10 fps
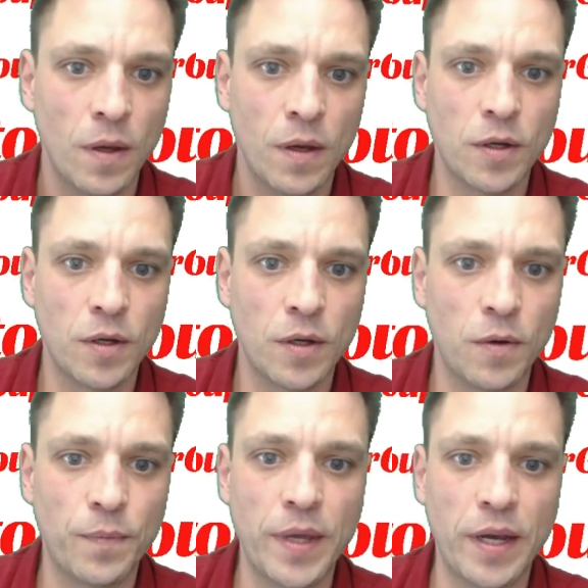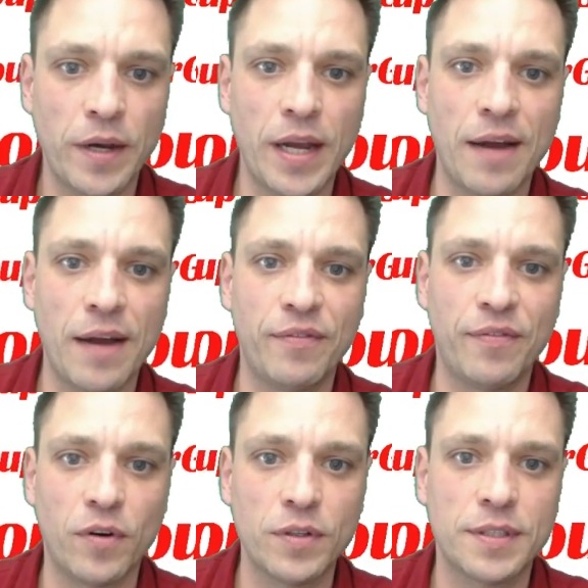So there you have it,
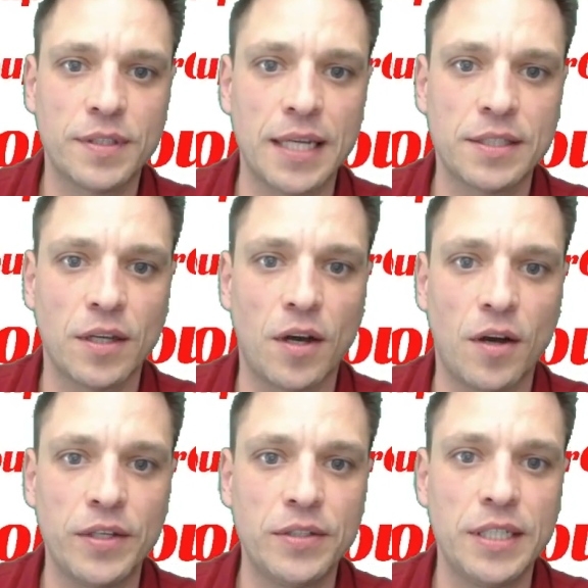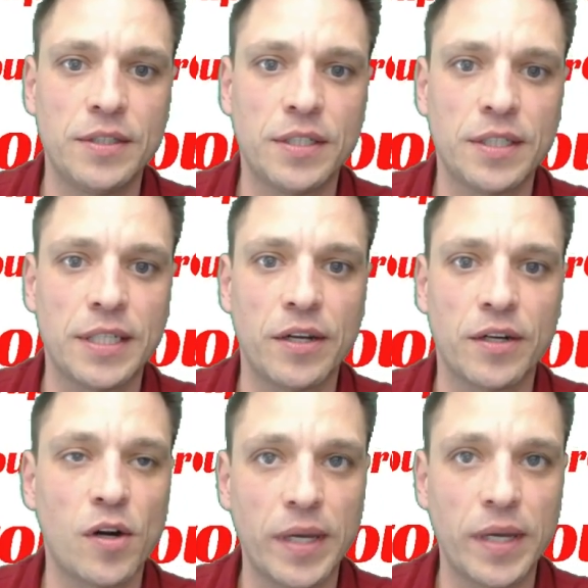folks. That's all you need to get your
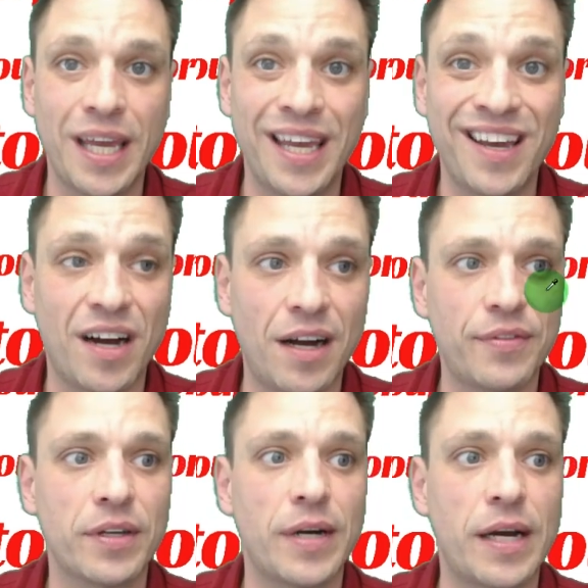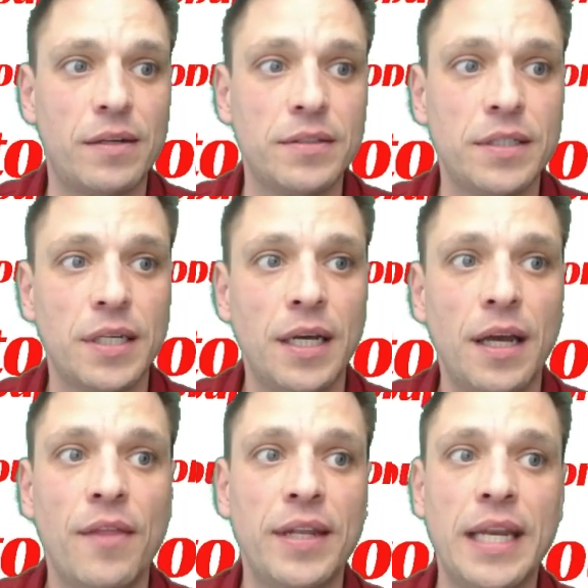Chroma Key off the ground.
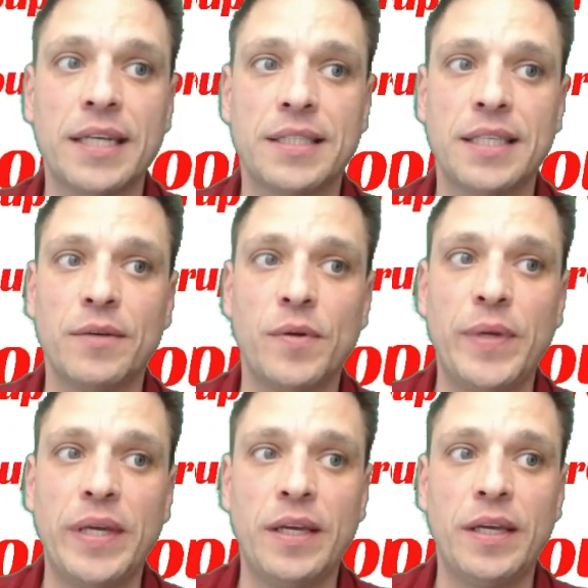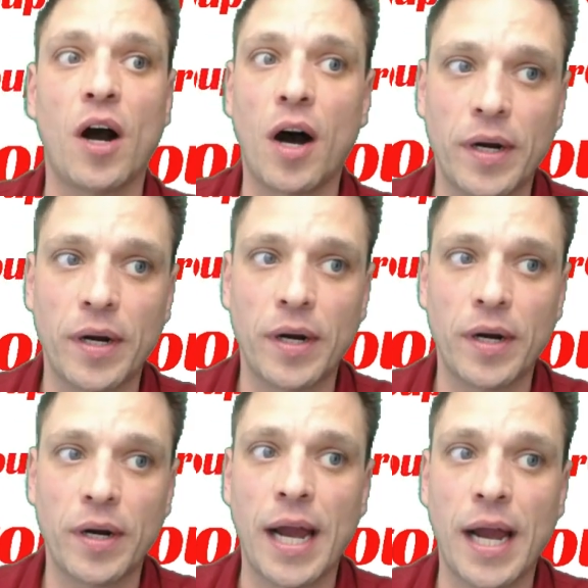The next thing would be audio,
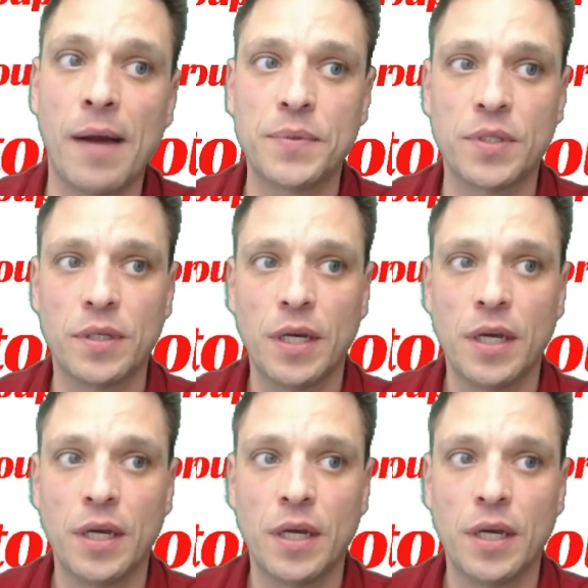perhaps.